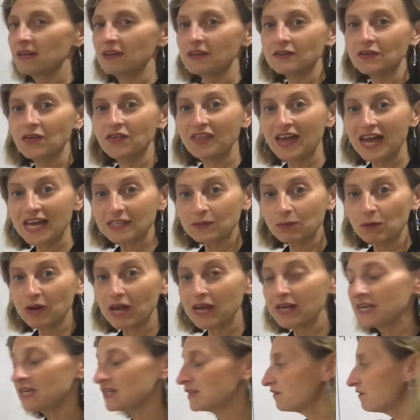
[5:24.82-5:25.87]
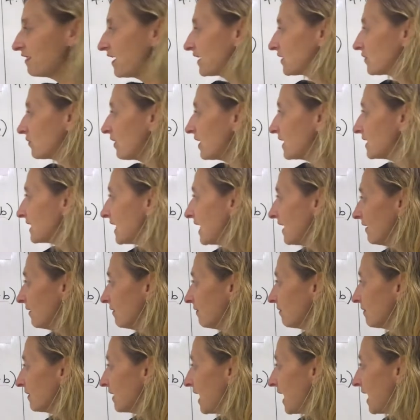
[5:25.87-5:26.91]
So that's what I need to factorise out,
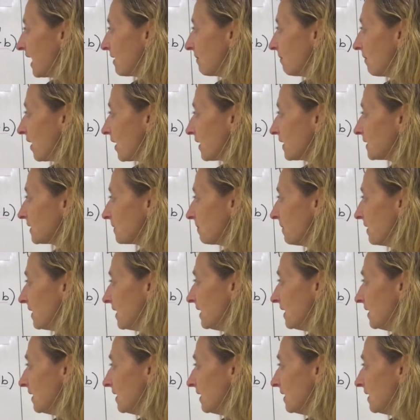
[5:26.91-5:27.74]
a minus b.